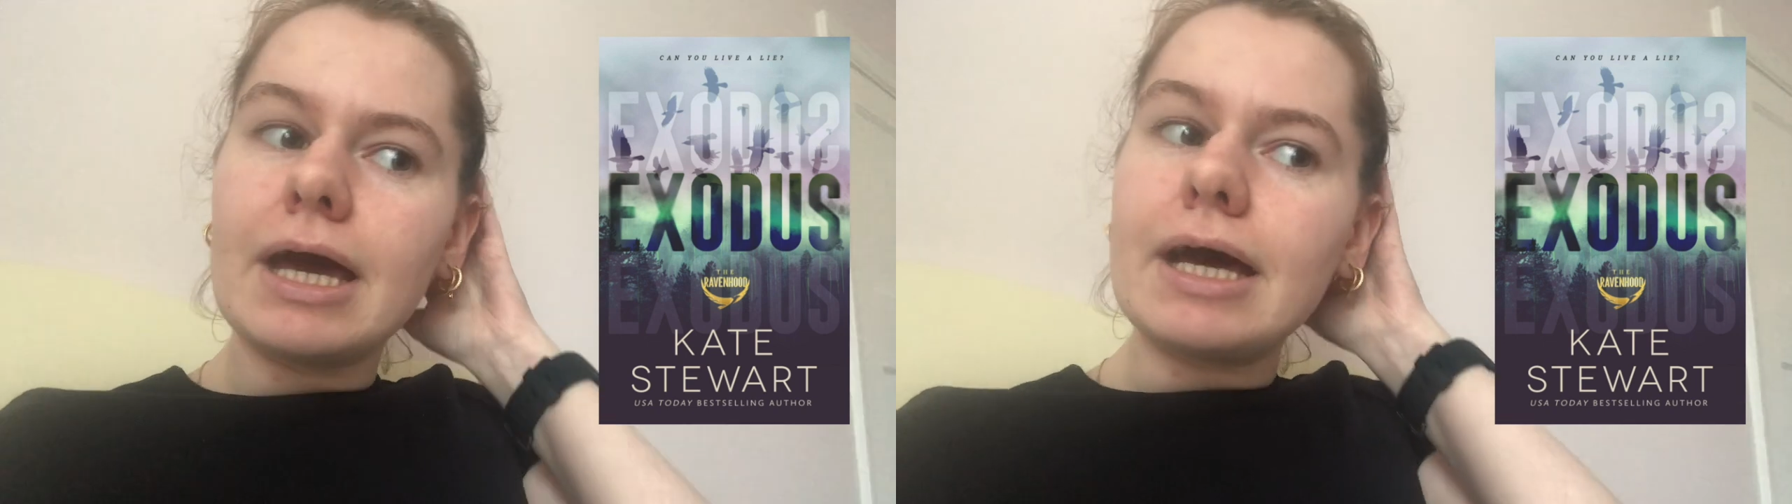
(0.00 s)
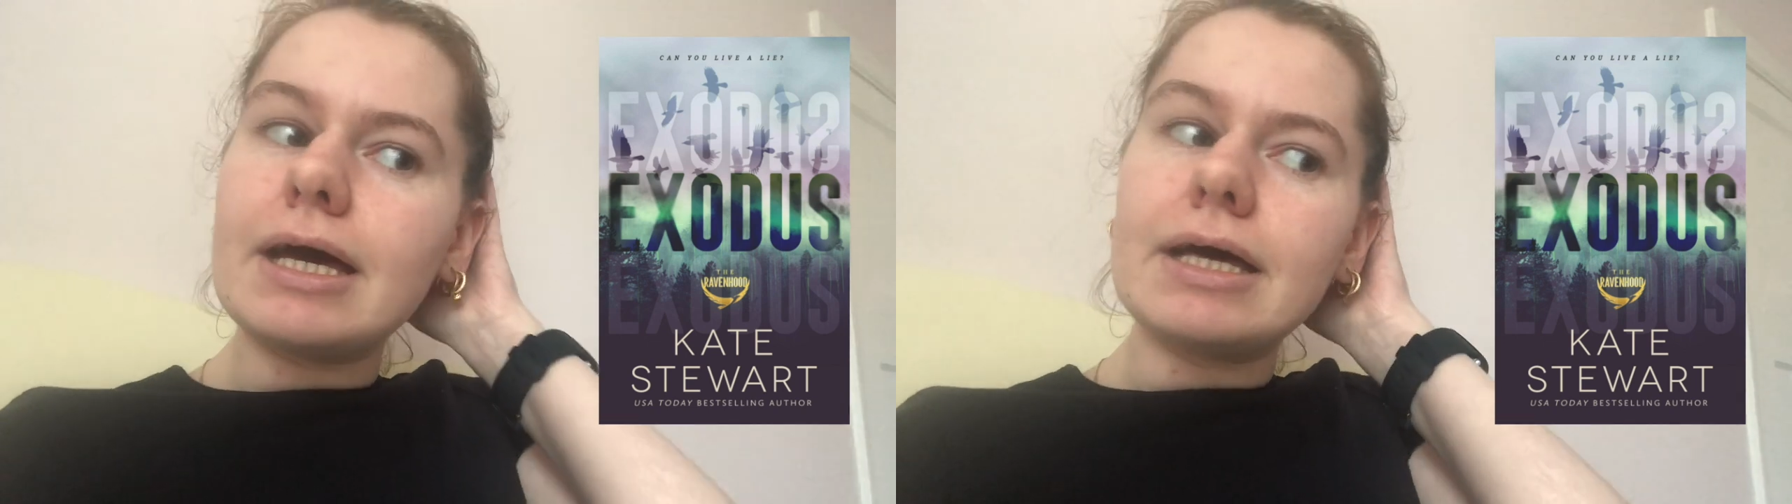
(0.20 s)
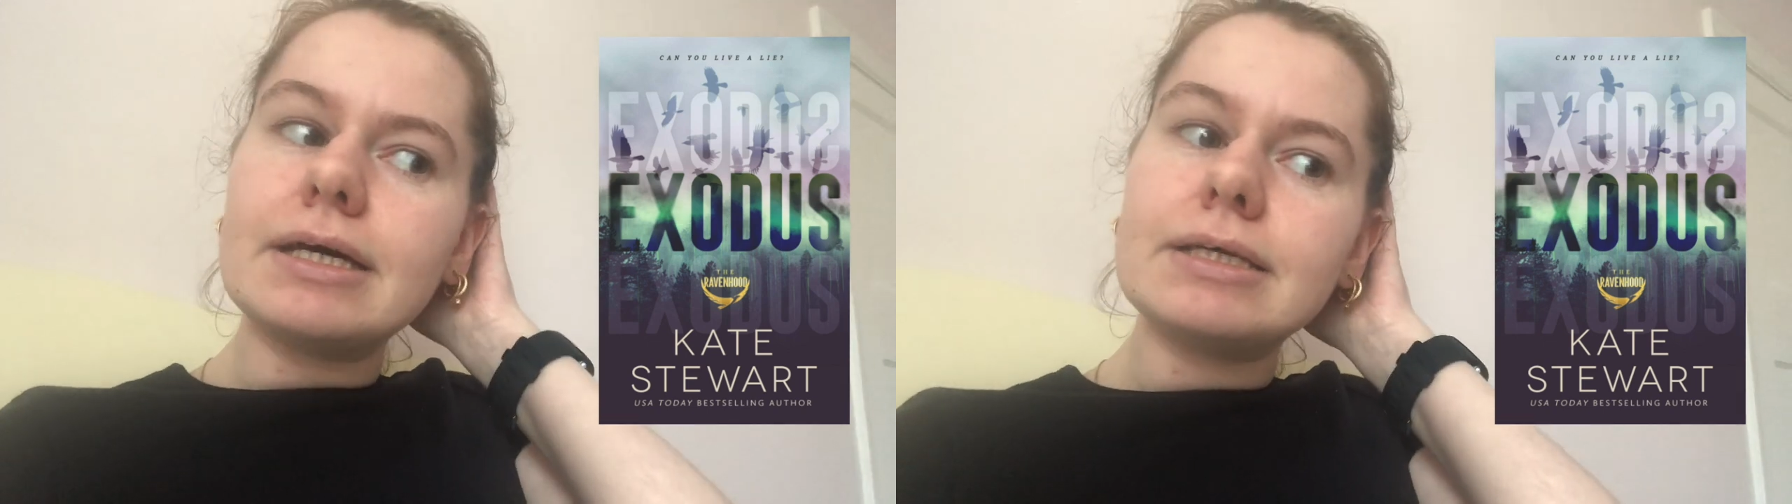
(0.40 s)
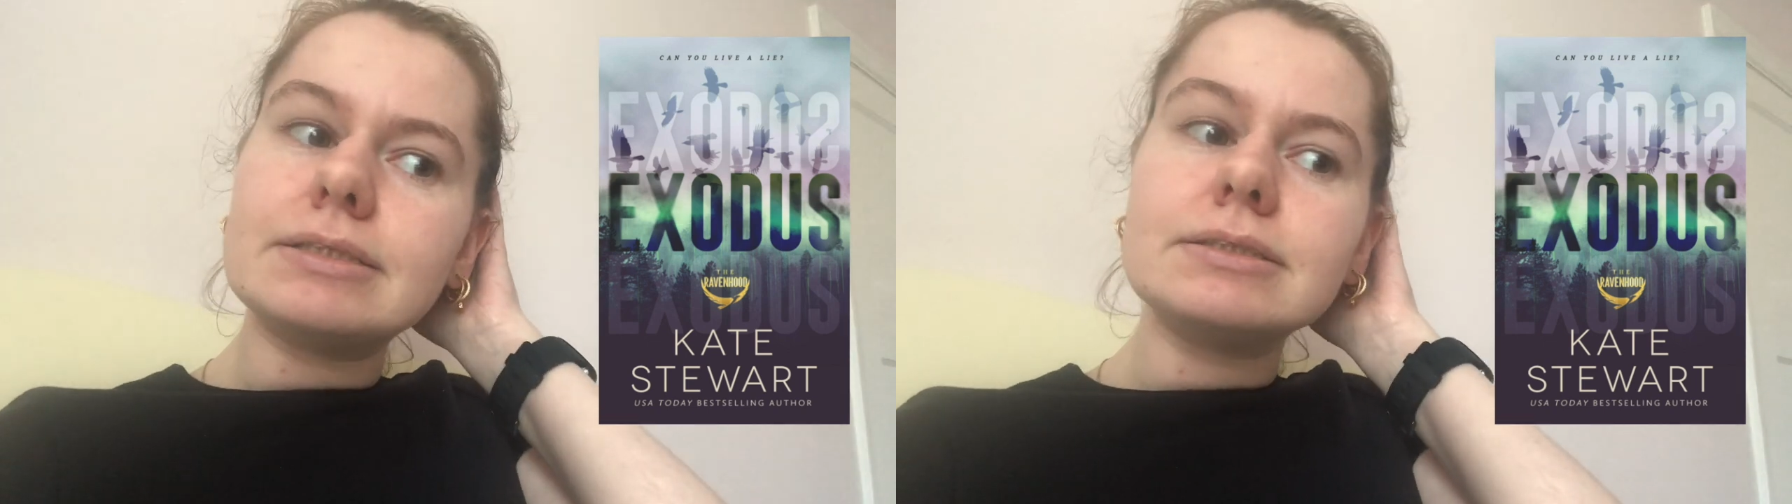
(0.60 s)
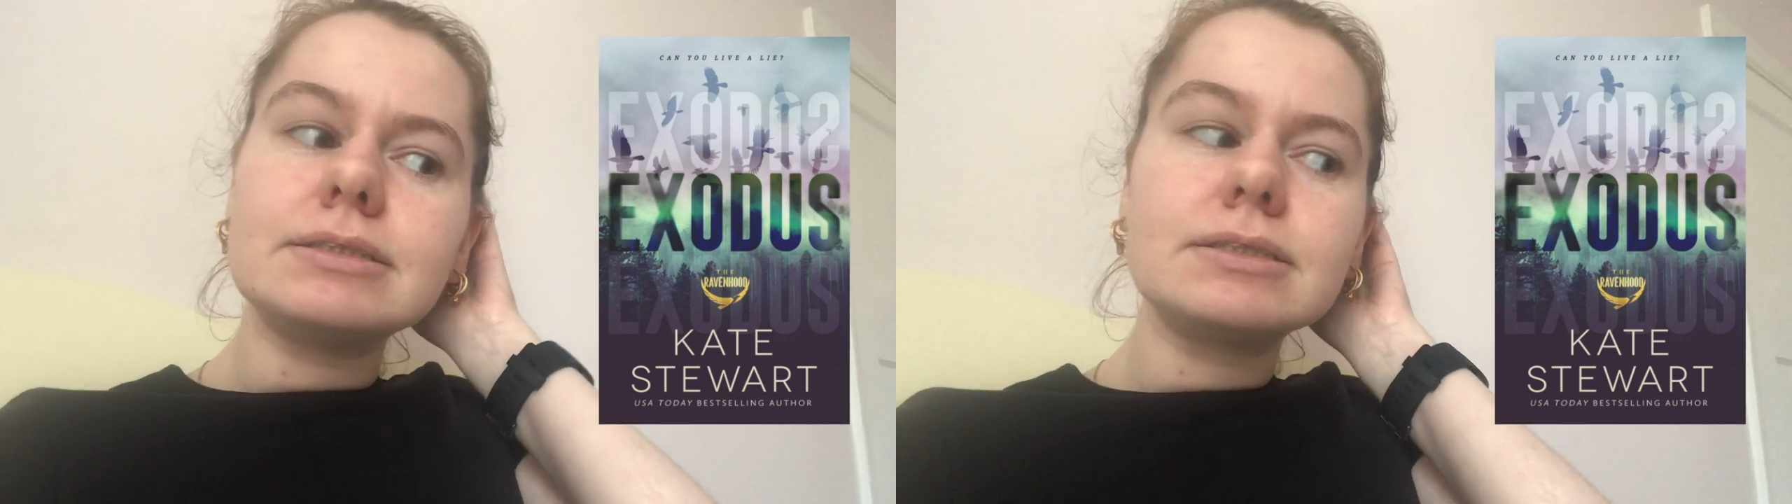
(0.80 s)

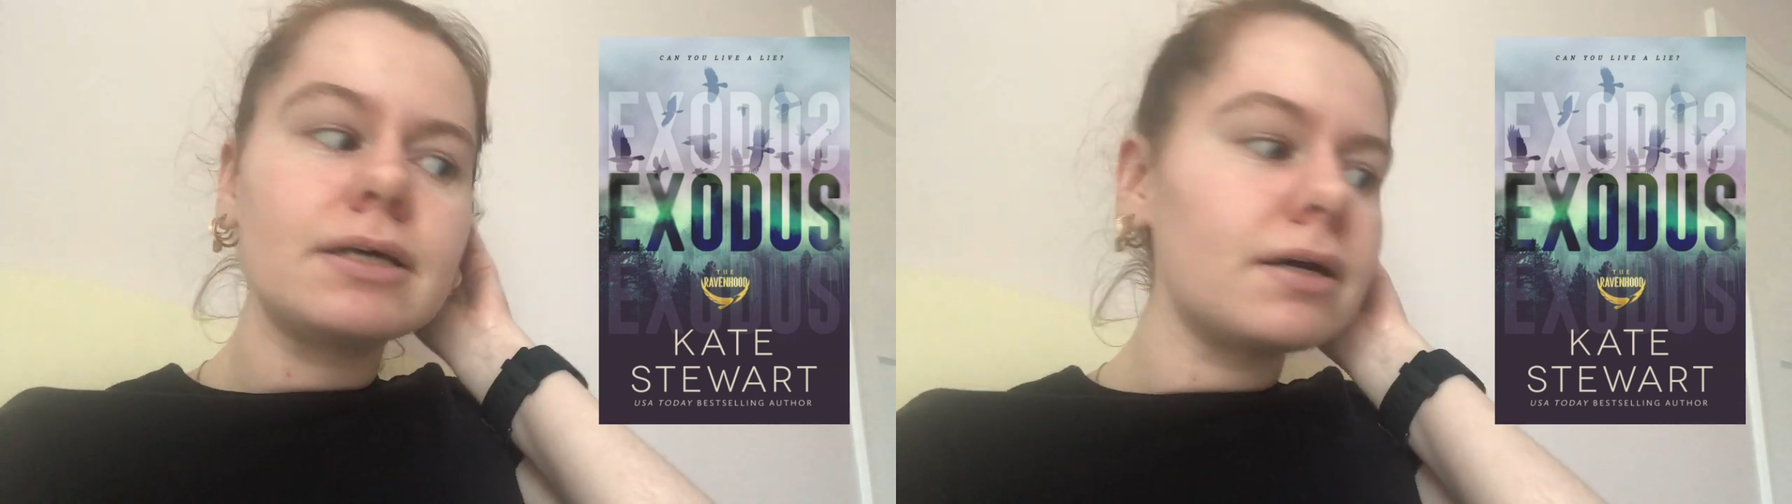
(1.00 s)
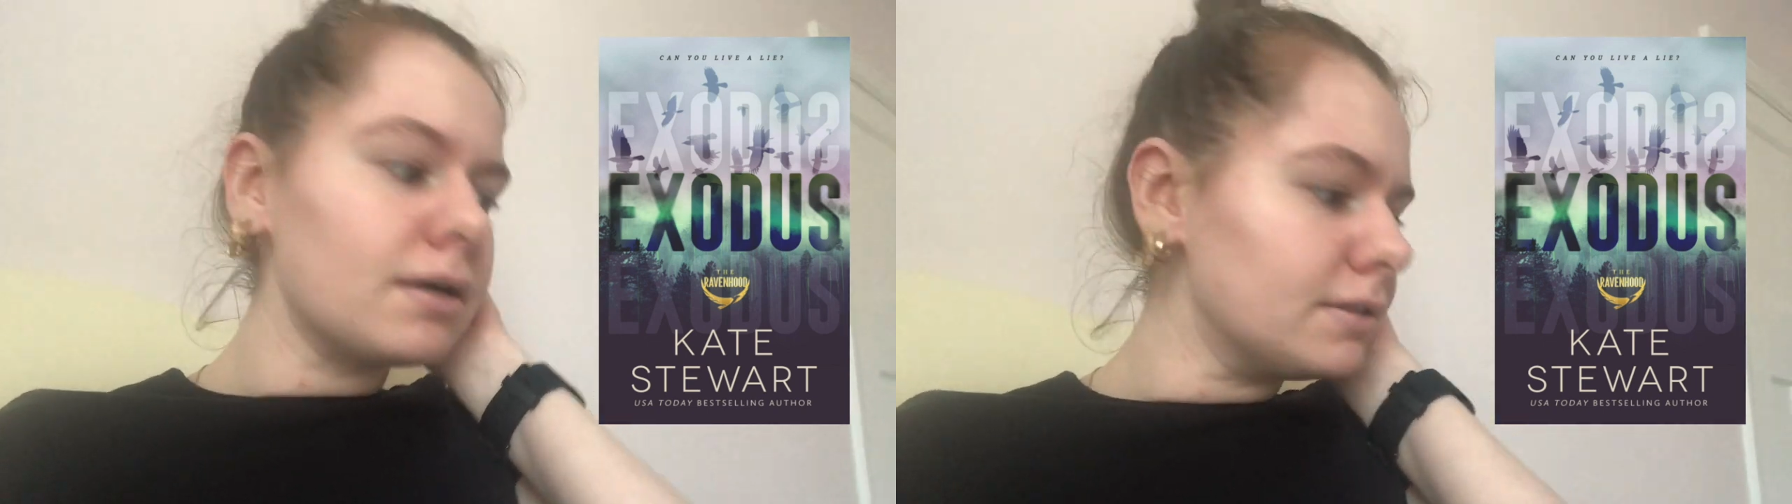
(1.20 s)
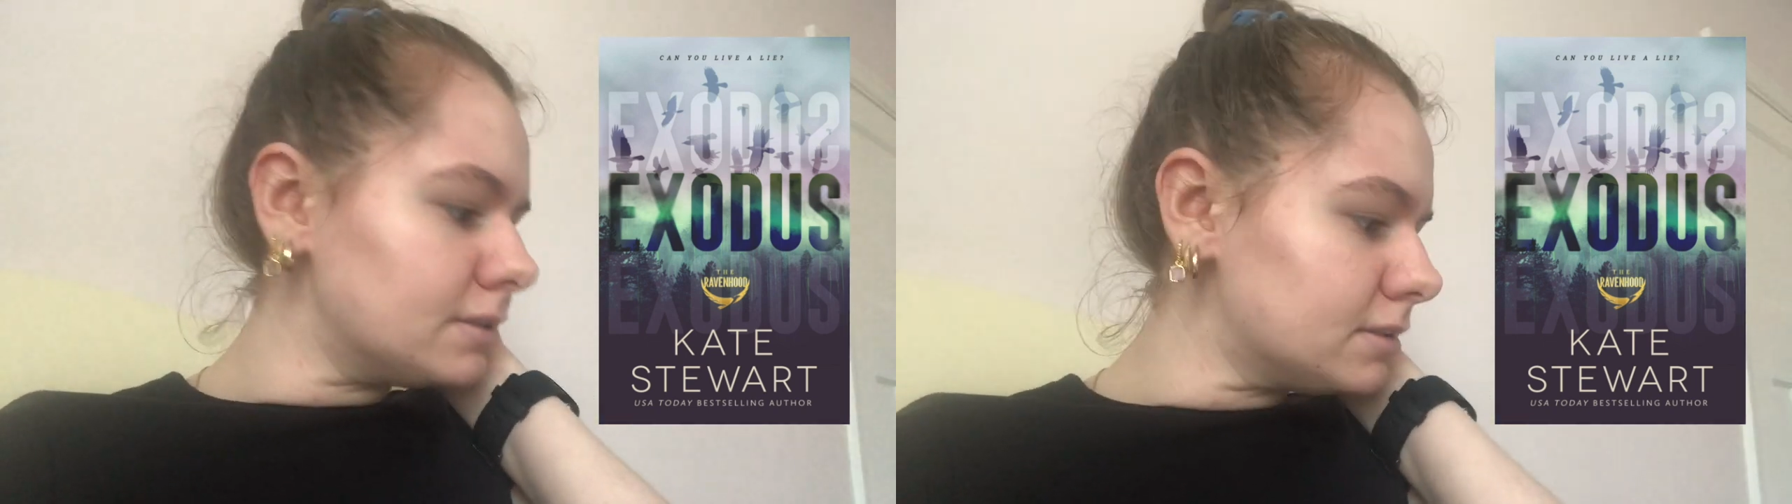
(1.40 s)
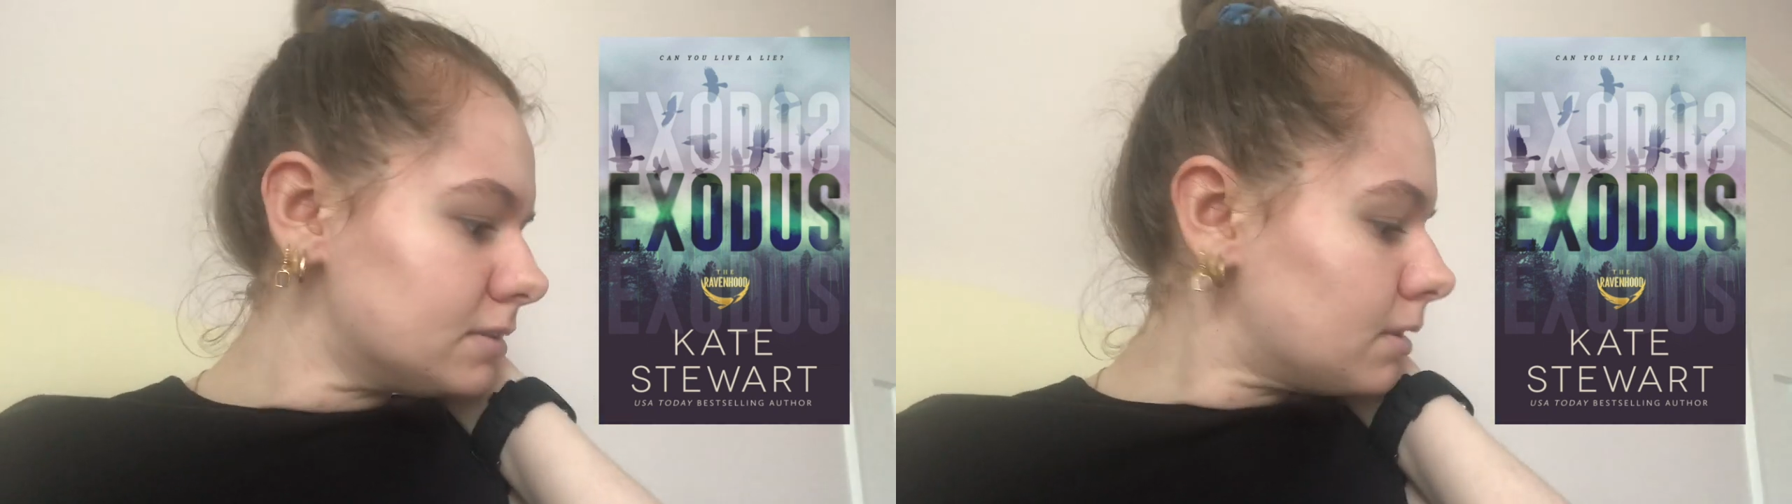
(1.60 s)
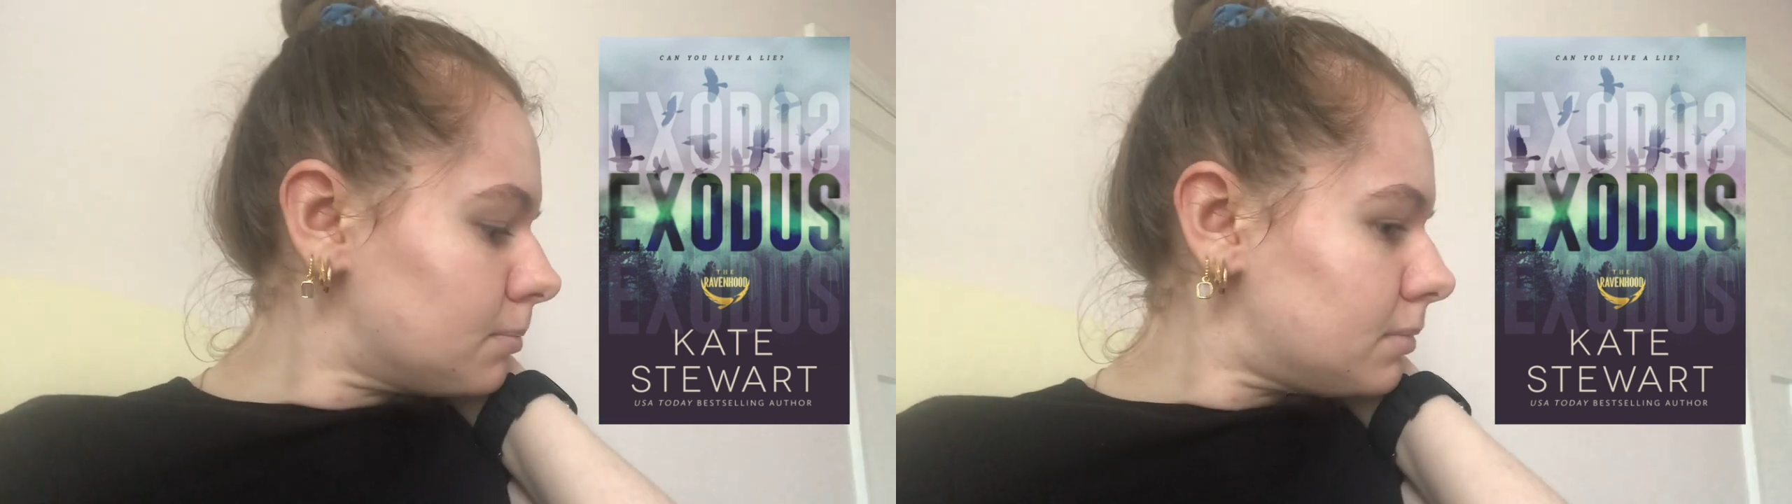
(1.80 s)
and I did
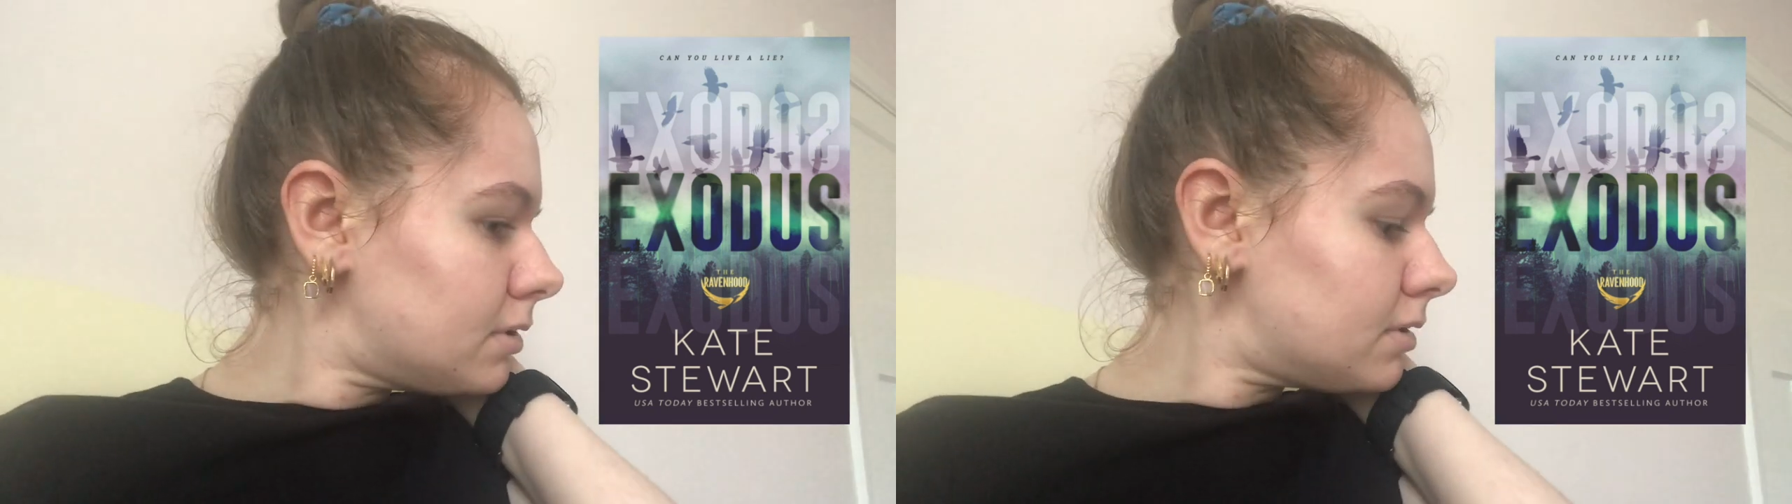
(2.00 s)
some